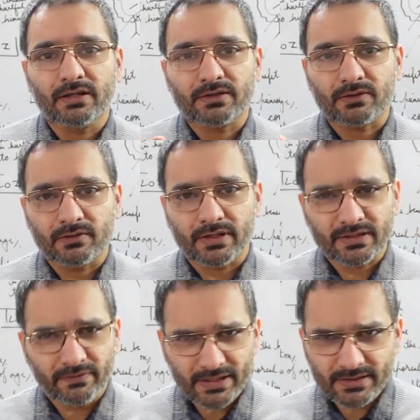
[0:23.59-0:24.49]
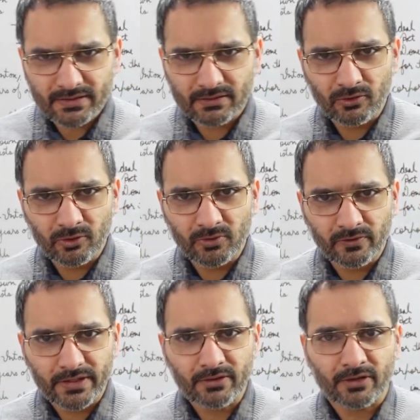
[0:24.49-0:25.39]
So it's a very slow
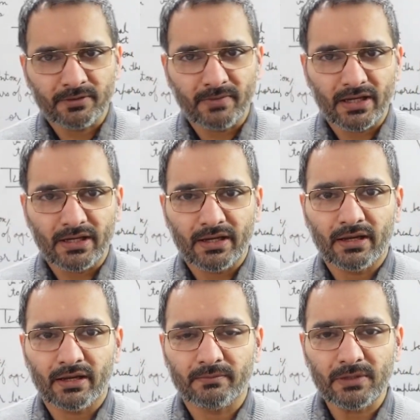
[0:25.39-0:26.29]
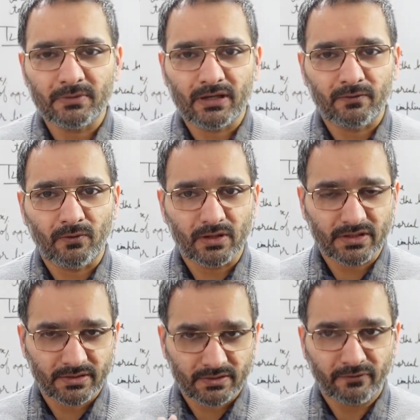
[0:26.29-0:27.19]
movie, not many people have watched
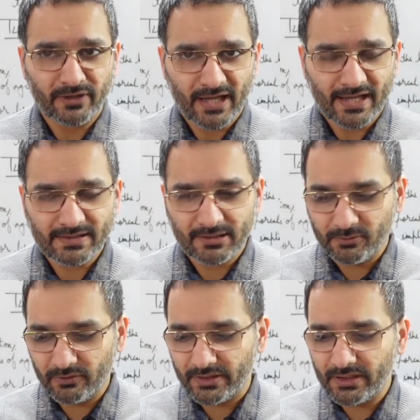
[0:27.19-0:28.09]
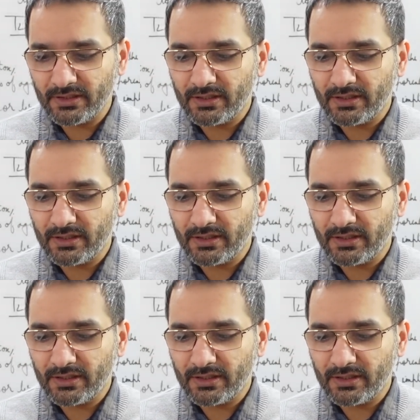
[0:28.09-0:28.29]
it. It's a fantastic movie.